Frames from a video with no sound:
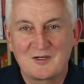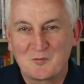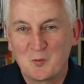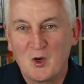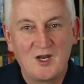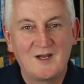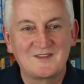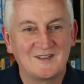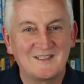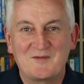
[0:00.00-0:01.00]

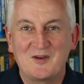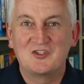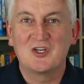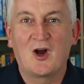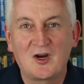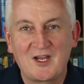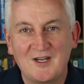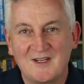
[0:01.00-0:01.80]
words and different jargon,